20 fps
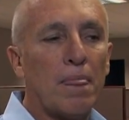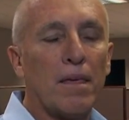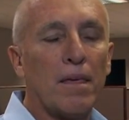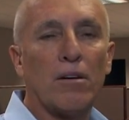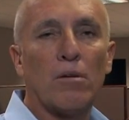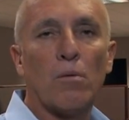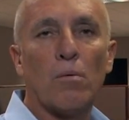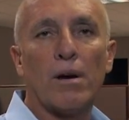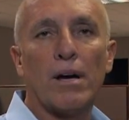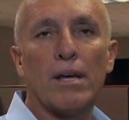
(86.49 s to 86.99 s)
in
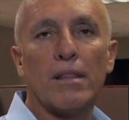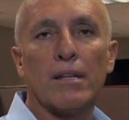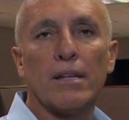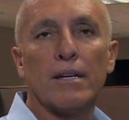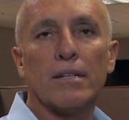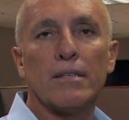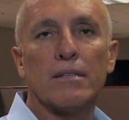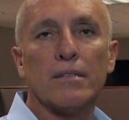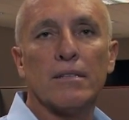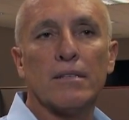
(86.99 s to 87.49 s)
a way
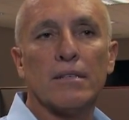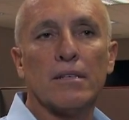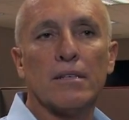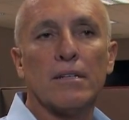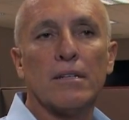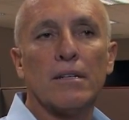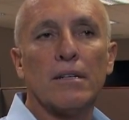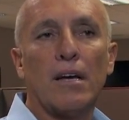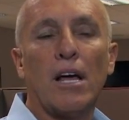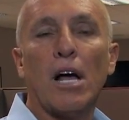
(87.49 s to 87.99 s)
that
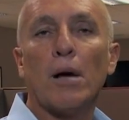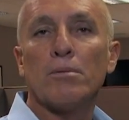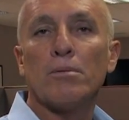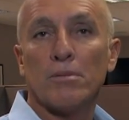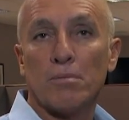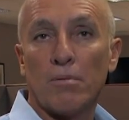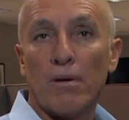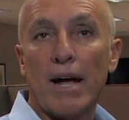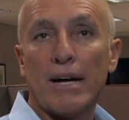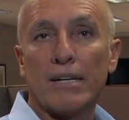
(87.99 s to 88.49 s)
helps the
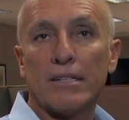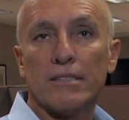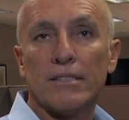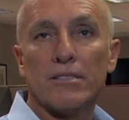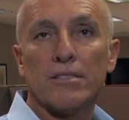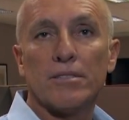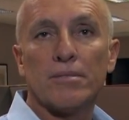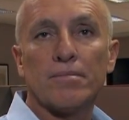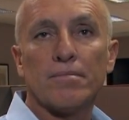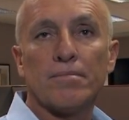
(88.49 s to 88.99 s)

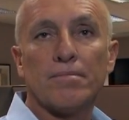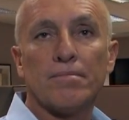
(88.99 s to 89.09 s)
practice.